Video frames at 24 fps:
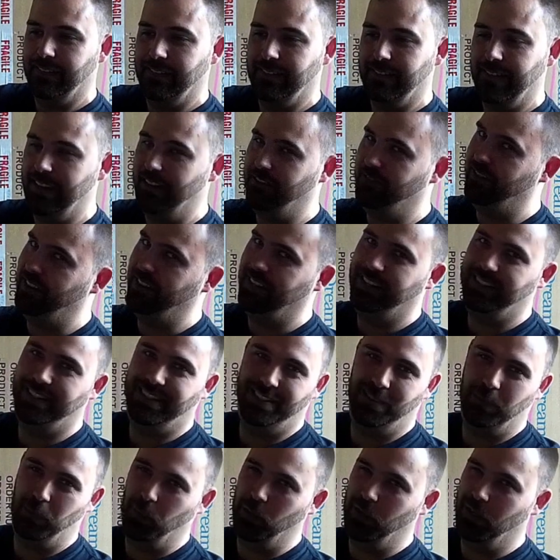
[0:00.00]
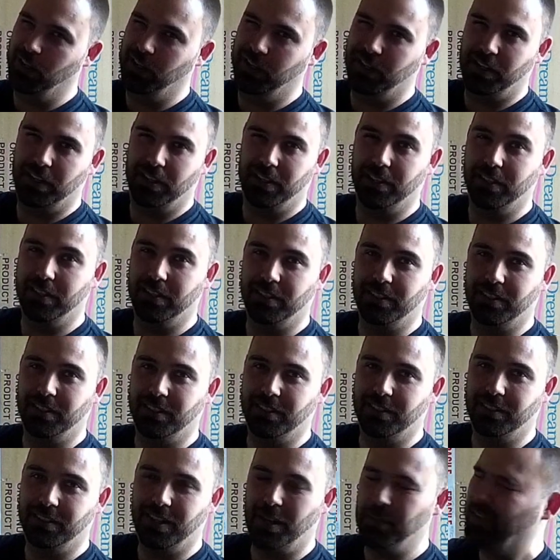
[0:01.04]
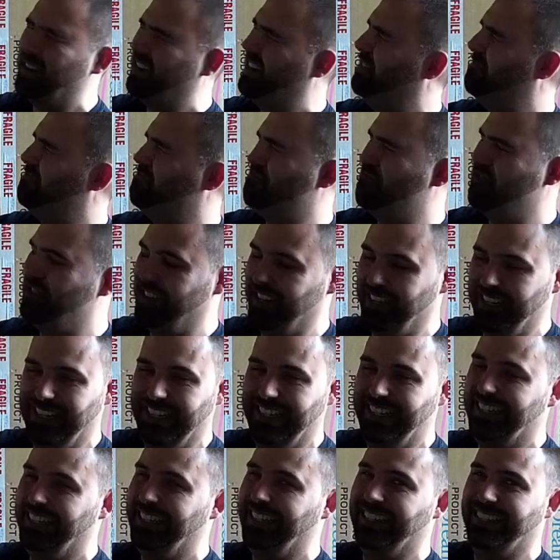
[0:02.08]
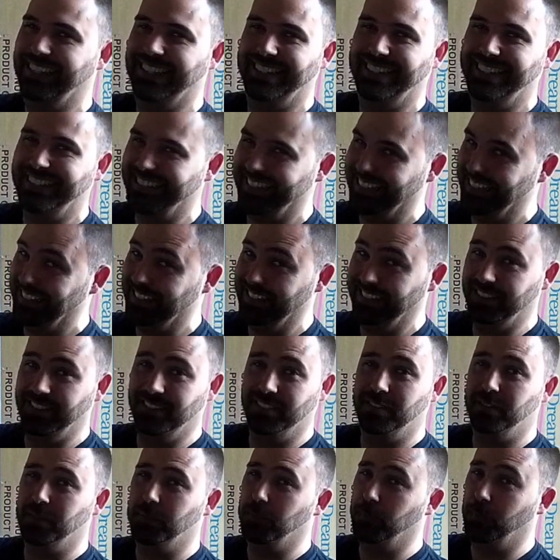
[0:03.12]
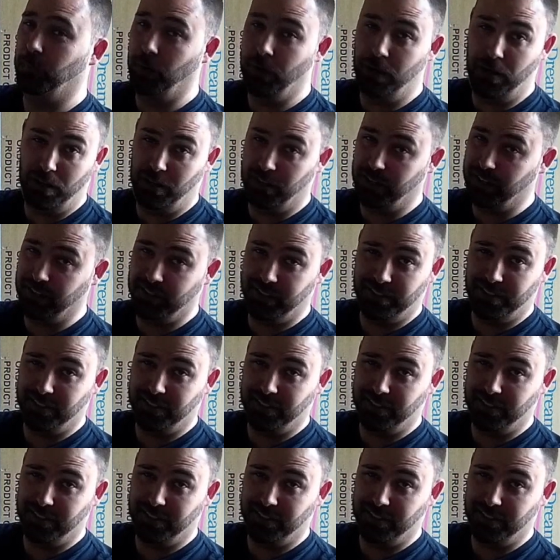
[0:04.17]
it really didn't work. I mean, it really didn't work.